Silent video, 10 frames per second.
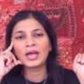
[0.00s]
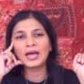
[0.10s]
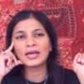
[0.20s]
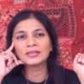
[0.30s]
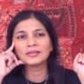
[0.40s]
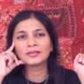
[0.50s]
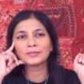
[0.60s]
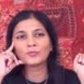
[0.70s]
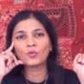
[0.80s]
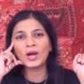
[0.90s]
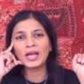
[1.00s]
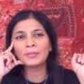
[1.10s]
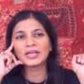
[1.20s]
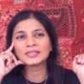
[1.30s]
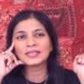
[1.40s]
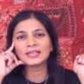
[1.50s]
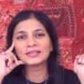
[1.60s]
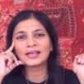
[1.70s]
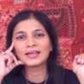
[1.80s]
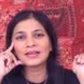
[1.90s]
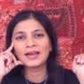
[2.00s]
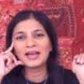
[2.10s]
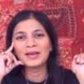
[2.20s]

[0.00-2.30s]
And why am I saying that?